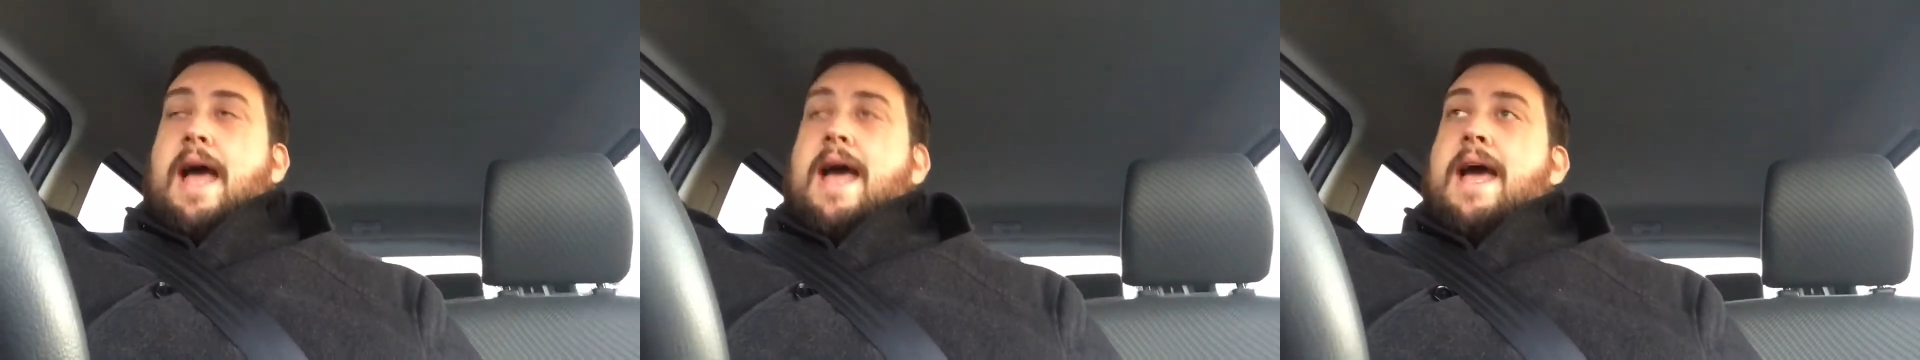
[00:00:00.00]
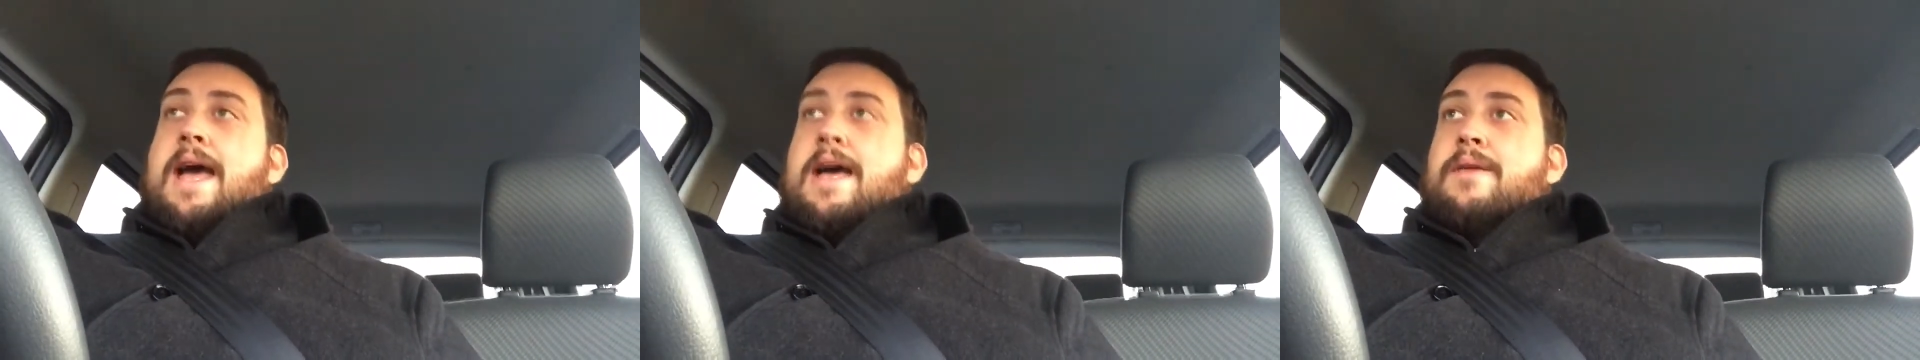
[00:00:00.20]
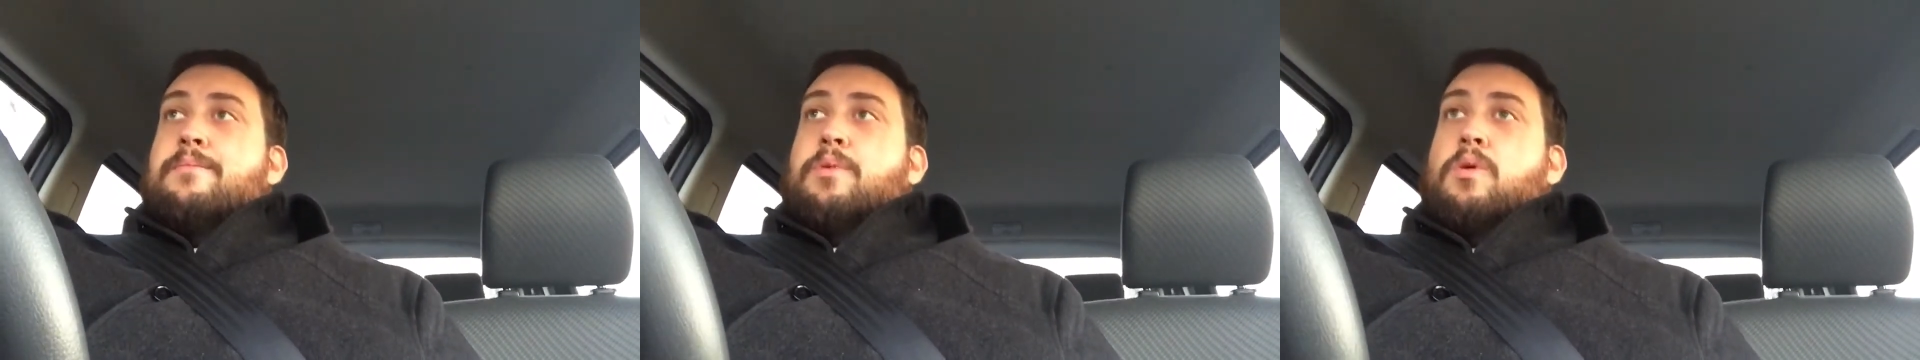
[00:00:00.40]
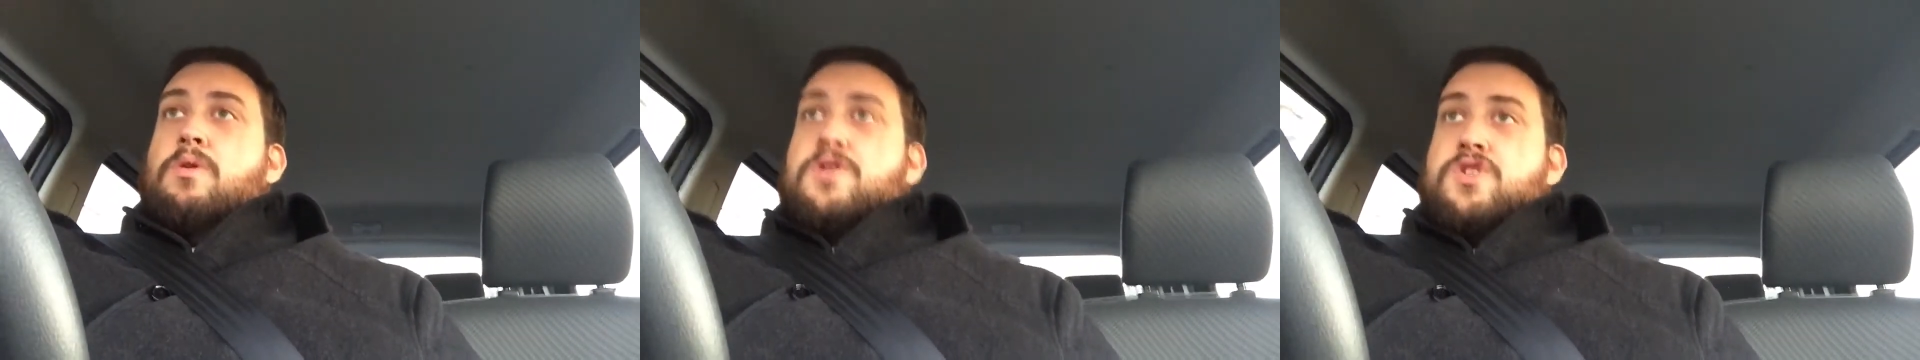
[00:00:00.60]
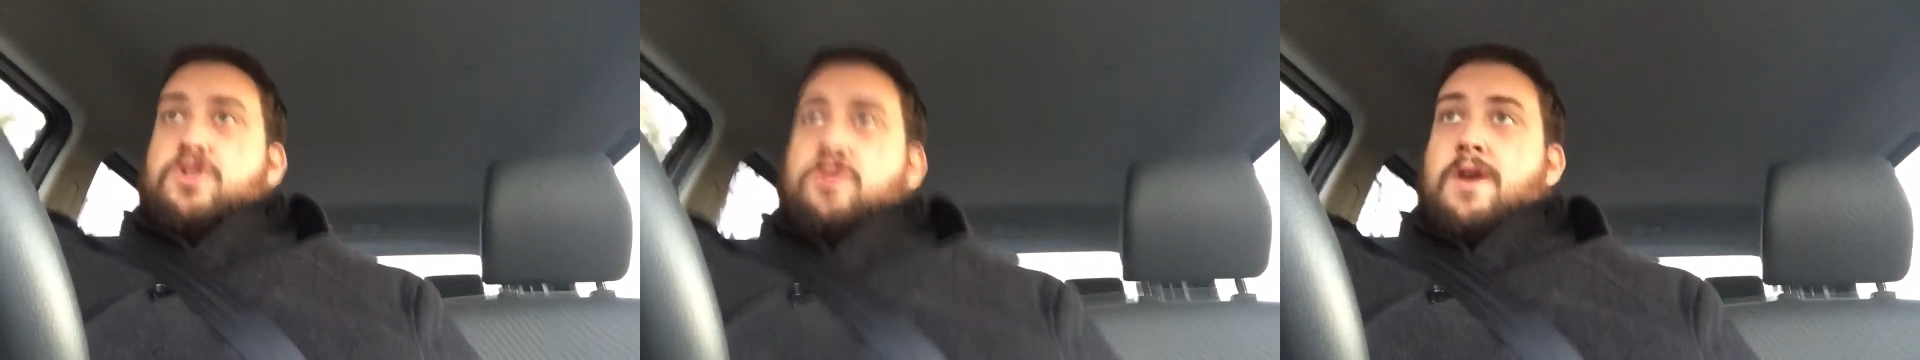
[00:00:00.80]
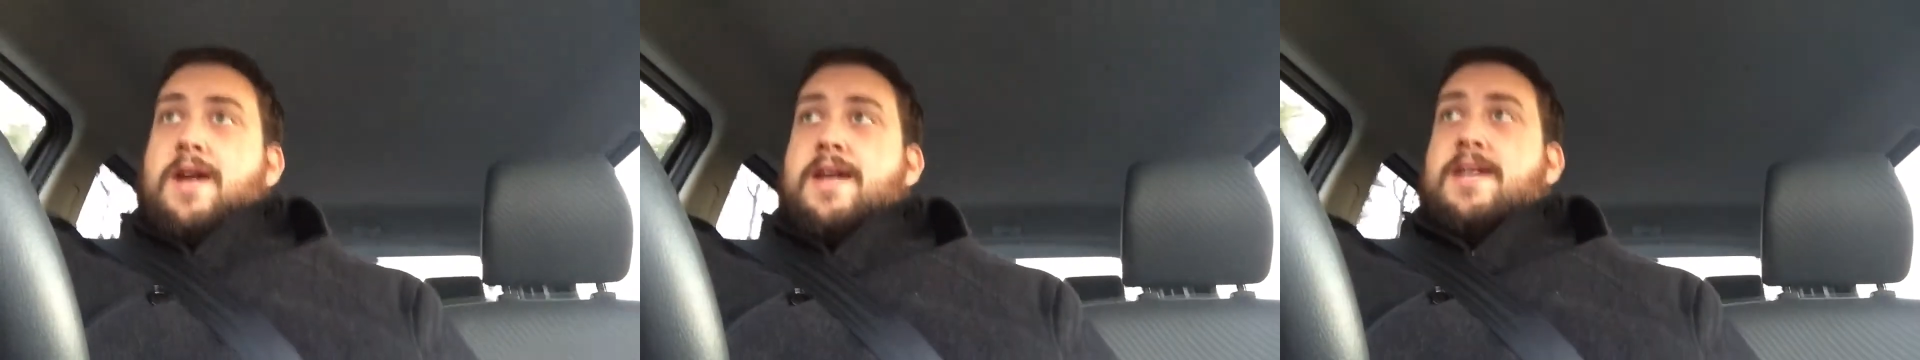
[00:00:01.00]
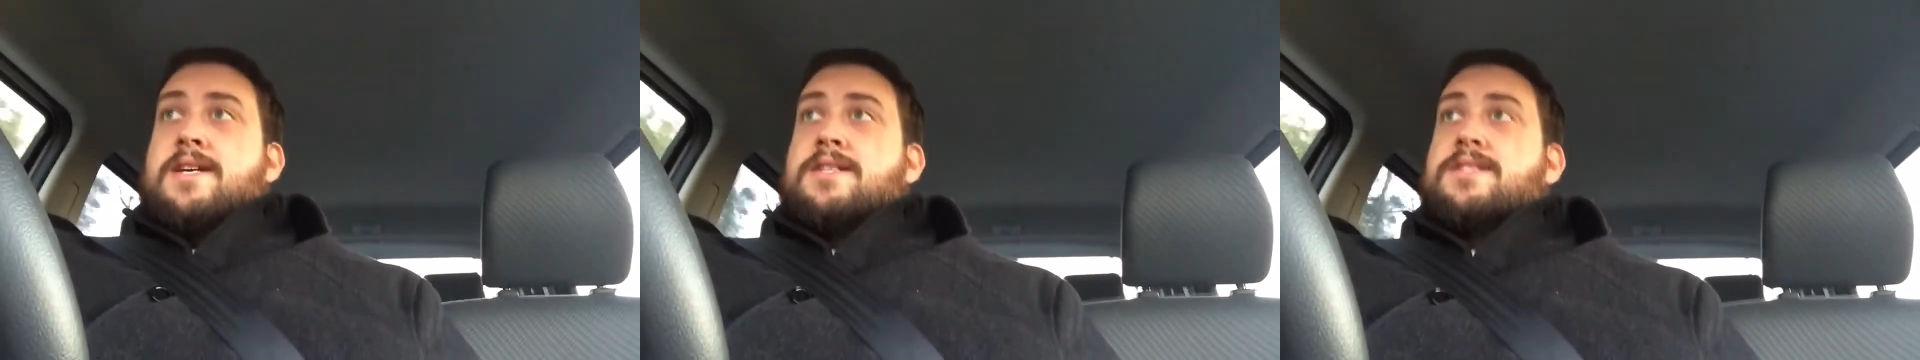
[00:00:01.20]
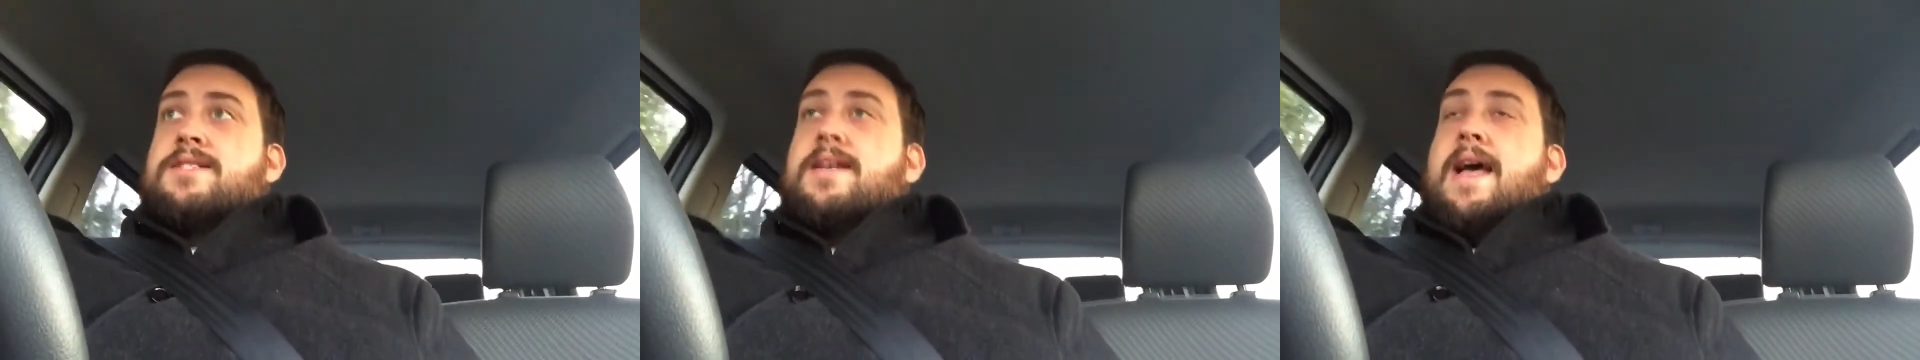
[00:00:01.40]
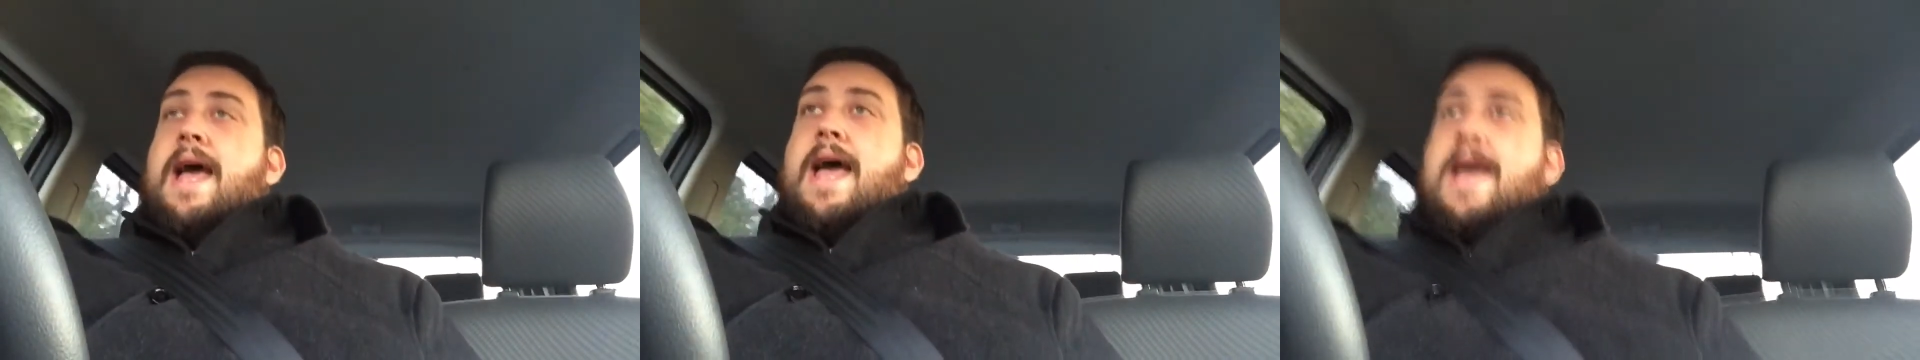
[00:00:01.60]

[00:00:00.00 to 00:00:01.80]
and portrays